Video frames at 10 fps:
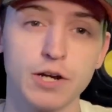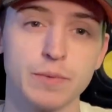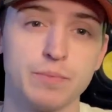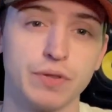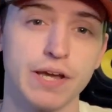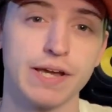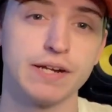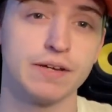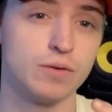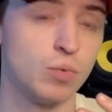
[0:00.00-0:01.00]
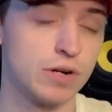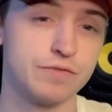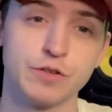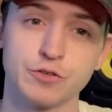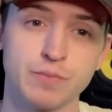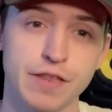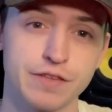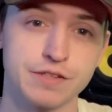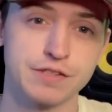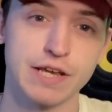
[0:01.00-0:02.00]
to be playing one of those
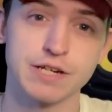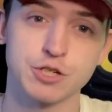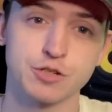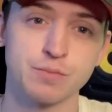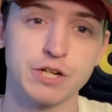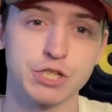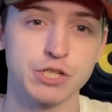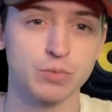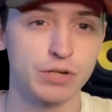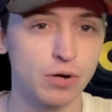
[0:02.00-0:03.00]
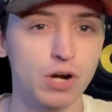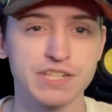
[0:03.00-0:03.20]
methods that I just mentioned, where you are